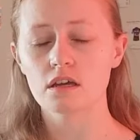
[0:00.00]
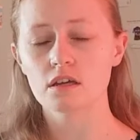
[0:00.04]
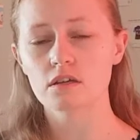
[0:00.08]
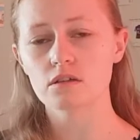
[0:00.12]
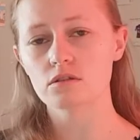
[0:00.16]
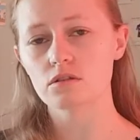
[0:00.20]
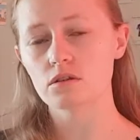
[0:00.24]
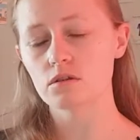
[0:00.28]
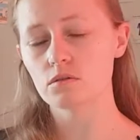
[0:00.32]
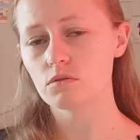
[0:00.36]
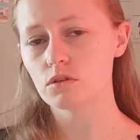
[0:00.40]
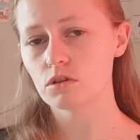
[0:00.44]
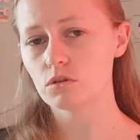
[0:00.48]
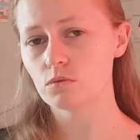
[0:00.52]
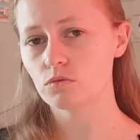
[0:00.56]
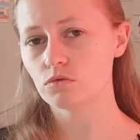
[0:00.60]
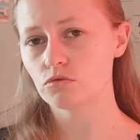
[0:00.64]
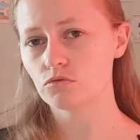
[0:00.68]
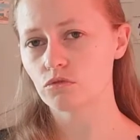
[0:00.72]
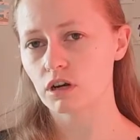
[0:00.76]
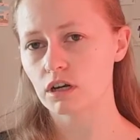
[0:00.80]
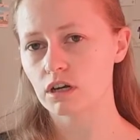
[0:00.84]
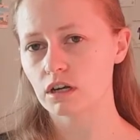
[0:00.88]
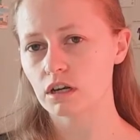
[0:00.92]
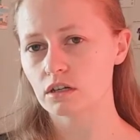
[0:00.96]
So you would
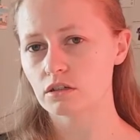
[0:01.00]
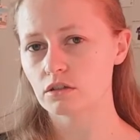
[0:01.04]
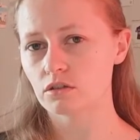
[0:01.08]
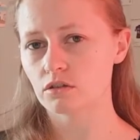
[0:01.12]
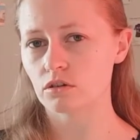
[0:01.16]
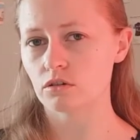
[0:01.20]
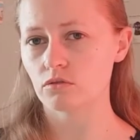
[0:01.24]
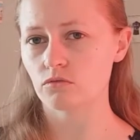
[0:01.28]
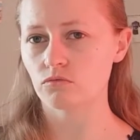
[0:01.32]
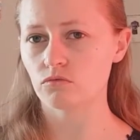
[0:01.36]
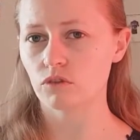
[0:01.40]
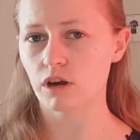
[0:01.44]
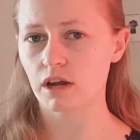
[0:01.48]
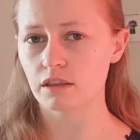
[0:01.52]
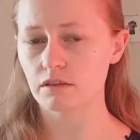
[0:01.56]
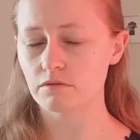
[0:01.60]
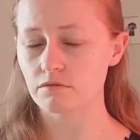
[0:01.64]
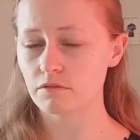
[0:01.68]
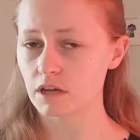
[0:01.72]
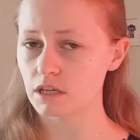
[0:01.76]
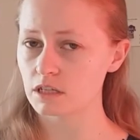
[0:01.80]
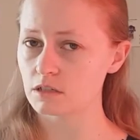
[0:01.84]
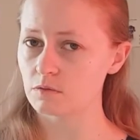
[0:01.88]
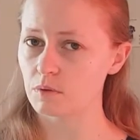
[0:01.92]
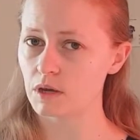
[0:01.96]
run at a rather
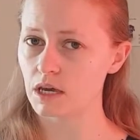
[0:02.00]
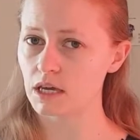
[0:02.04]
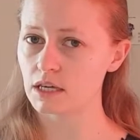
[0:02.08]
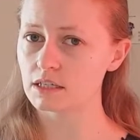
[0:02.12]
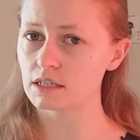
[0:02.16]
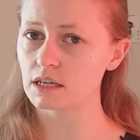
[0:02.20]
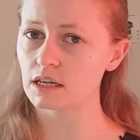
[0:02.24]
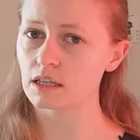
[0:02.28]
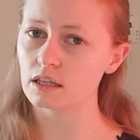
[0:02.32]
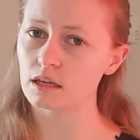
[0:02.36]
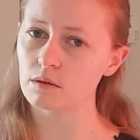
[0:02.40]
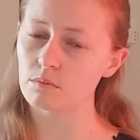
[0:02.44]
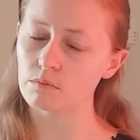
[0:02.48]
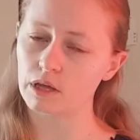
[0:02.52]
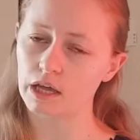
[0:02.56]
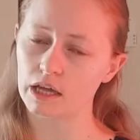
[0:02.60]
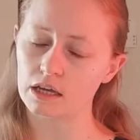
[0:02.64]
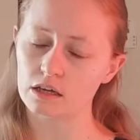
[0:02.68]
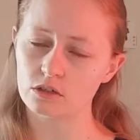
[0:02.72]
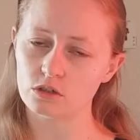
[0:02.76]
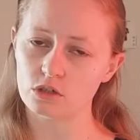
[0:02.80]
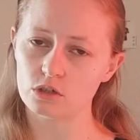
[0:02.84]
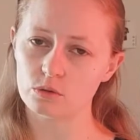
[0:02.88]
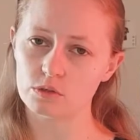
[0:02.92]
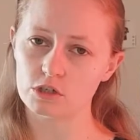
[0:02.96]
fast pace and then
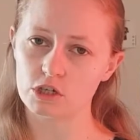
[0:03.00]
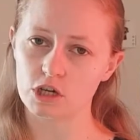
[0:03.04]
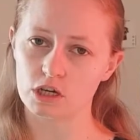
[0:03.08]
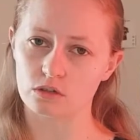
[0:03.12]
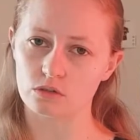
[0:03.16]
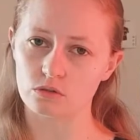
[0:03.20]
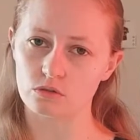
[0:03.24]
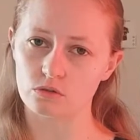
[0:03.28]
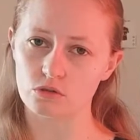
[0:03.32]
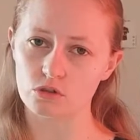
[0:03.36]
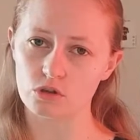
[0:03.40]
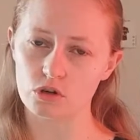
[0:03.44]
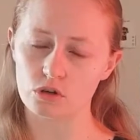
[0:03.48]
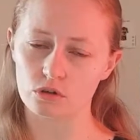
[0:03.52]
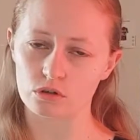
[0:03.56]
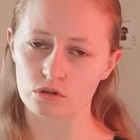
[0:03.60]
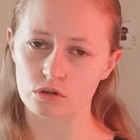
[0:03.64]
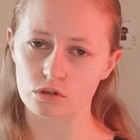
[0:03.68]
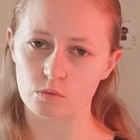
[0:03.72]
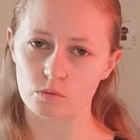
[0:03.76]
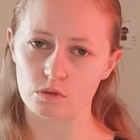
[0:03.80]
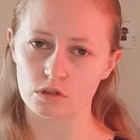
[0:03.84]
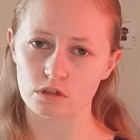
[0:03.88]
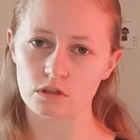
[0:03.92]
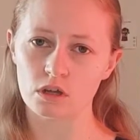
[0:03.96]
back to a gentle jog.
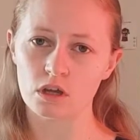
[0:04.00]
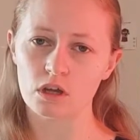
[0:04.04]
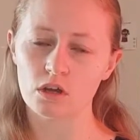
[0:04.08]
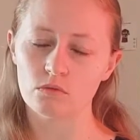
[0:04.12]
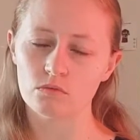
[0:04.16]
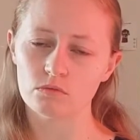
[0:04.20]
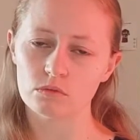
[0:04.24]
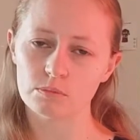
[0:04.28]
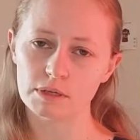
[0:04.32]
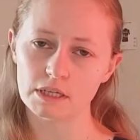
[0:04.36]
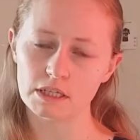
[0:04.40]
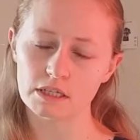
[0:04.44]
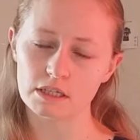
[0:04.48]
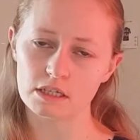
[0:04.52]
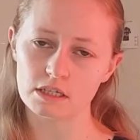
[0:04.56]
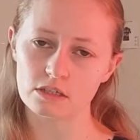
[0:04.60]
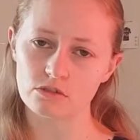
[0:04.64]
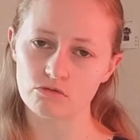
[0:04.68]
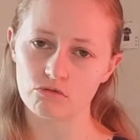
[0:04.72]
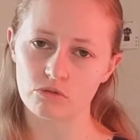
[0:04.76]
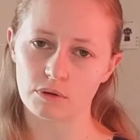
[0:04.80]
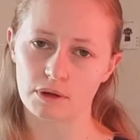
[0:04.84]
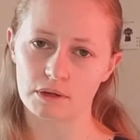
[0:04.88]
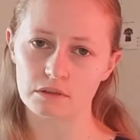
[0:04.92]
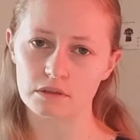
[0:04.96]
You would repeat this
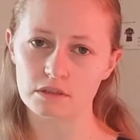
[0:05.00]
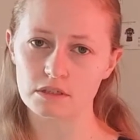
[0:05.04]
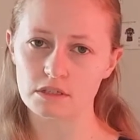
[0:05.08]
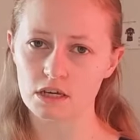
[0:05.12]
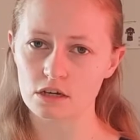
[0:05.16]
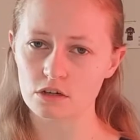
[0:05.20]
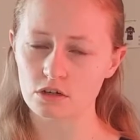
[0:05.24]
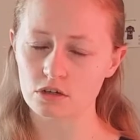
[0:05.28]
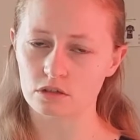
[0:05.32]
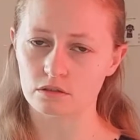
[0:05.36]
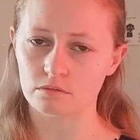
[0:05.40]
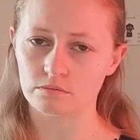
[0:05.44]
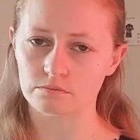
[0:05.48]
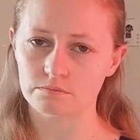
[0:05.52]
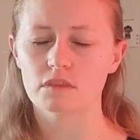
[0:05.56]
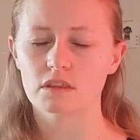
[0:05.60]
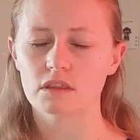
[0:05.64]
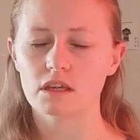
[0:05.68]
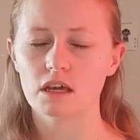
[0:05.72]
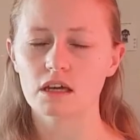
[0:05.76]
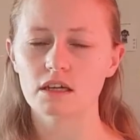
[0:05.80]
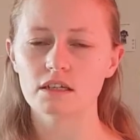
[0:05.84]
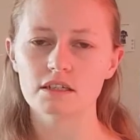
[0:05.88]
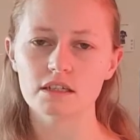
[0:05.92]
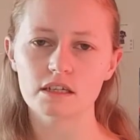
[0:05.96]
throughout the session.
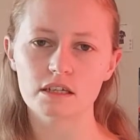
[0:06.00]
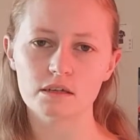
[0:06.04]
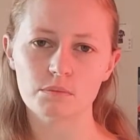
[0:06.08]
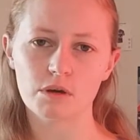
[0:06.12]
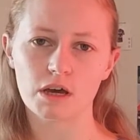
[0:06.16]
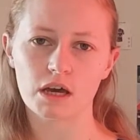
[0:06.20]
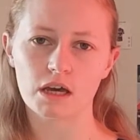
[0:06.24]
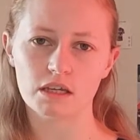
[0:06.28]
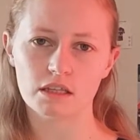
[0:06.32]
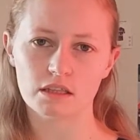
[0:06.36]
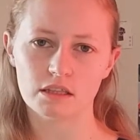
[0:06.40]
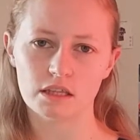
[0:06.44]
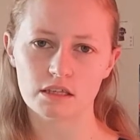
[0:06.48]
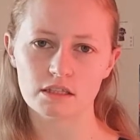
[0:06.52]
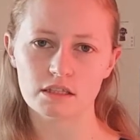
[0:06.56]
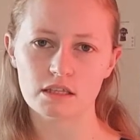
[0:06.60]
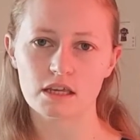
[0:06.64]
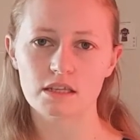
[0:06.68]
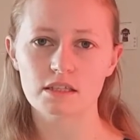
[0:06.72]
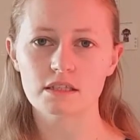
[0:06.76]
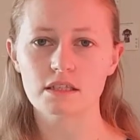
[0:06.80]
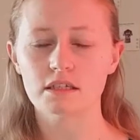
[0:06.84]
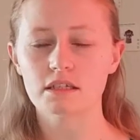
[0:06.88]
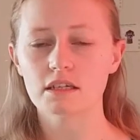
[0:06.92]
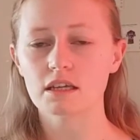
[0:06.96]
The idea behind this
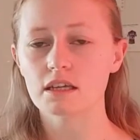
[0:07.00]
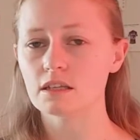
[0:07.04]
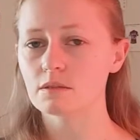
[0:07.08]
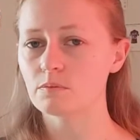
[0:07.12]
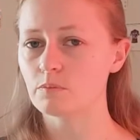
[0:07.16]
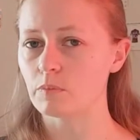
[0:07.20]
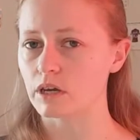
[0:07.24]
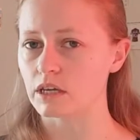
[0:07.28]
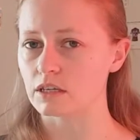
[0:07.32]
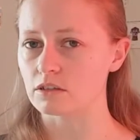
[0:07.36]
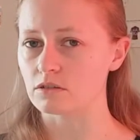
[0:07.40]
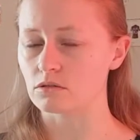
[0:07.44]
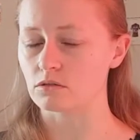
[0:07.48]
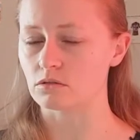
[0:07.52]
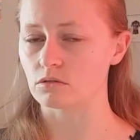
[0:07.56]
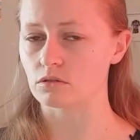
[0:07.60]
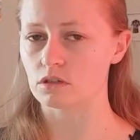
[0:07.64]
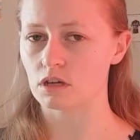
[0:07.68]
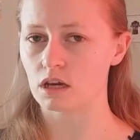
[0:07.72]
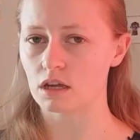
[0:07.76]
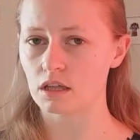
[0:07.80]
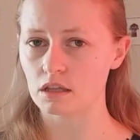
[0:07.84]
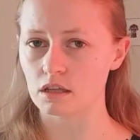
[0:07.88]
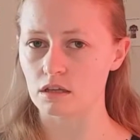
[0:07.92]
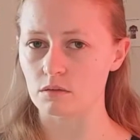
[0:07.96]
is that it is based on
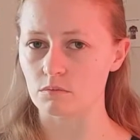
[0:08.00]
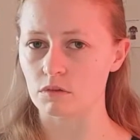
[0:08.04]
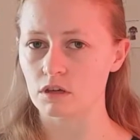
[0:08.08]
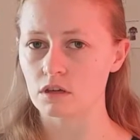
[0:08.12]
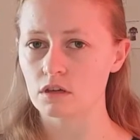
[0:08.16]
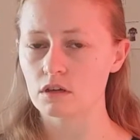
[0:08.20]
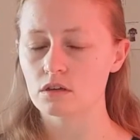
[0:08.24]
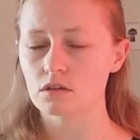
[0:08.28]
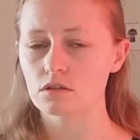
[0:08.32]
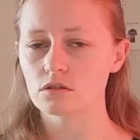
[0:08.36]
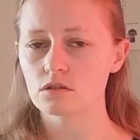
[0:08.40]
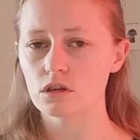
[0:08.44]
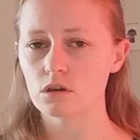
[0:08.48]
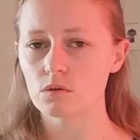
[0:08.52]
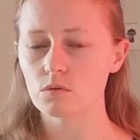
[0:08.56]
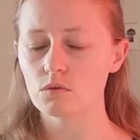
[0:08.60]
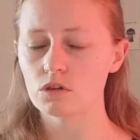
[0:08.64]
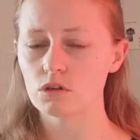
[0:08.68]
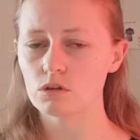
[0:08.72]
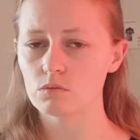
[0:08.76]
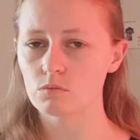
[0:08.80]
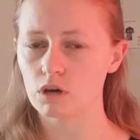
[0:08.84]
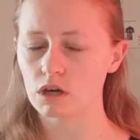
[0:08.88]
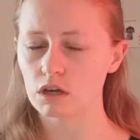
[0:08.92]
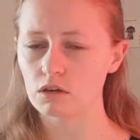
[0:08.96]
time. So
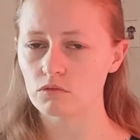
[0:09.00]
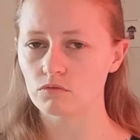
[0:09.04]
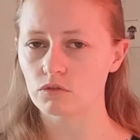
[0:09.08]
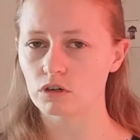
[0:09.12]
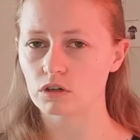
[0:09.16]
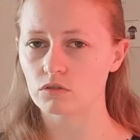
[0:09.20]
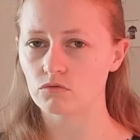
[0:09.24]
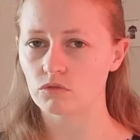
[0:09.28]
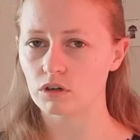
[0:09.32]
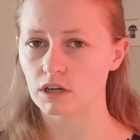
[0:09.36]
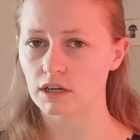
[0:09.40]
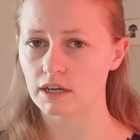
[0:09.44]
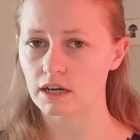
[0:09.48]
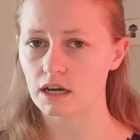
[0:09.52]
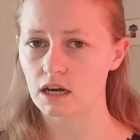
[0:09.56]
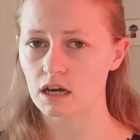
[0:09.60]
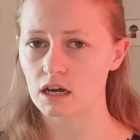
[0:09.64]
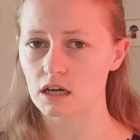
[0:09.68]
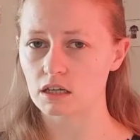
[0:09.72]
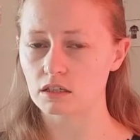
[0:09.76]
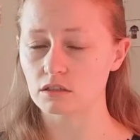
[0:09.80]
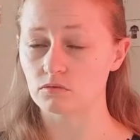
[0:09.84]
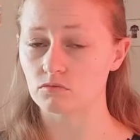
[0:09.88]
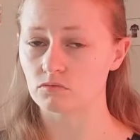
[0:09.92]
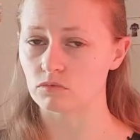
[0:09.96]
you might run really
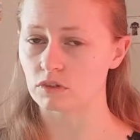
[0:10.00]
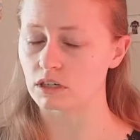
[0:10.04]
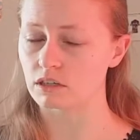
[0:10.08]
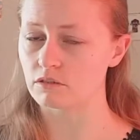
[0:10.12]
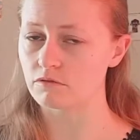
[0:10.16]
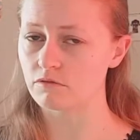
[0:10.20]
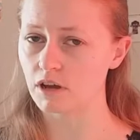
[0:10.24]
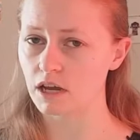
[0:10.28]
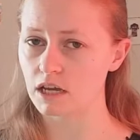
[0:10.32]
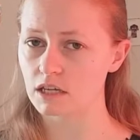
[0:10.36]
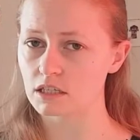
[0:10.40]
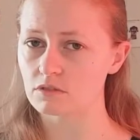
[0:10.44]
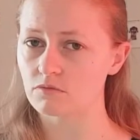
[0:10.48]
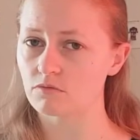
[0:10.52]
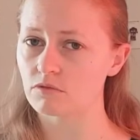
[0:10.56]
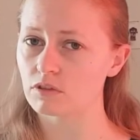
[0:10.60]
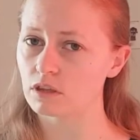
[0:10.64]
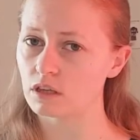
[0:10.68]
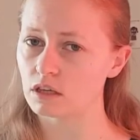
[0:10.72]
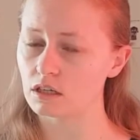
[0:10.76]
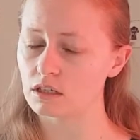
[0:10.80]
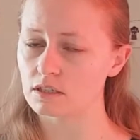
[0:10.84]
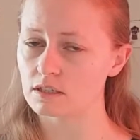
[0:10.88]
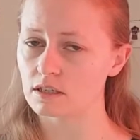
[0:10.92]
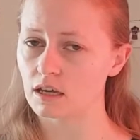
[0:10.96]
hard and really fast for
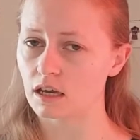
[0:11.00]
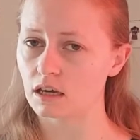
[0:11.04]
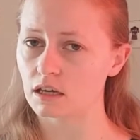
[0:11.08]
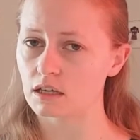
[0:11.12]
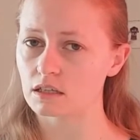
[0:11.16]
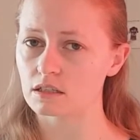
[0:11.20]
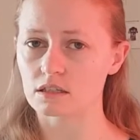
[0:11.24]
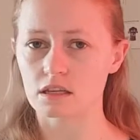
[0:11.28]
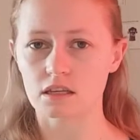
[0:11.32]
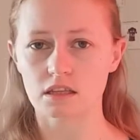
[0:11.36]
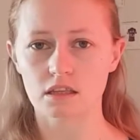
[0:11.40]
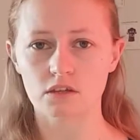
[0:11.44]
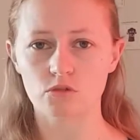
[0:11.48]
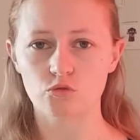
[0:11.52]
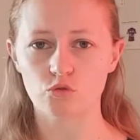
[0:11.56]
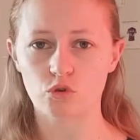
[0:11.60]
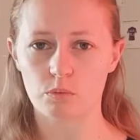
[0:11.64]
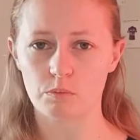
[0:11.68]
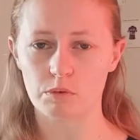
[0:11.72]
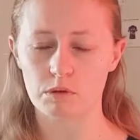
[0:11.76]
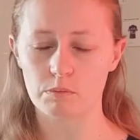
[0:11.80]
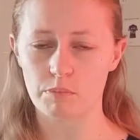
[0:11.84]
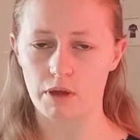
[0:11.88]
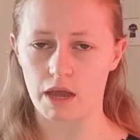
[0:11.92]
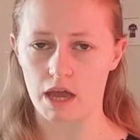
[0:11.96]
30 seconds and then
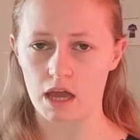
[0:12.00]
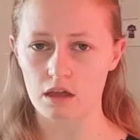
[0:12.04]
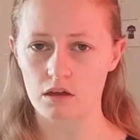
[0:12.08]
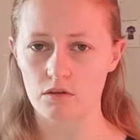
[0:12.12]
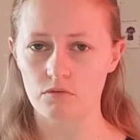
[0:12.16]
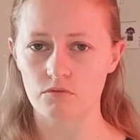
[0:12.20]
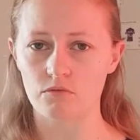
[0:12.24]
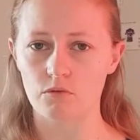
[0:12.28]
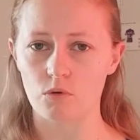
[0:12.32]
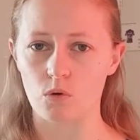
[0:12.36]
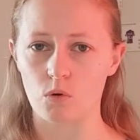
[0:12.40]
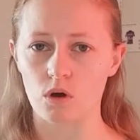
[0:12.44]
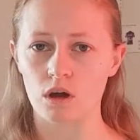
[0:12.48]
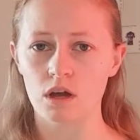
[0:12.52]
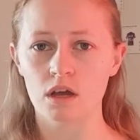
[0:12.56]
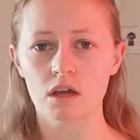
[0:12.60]
drop it back for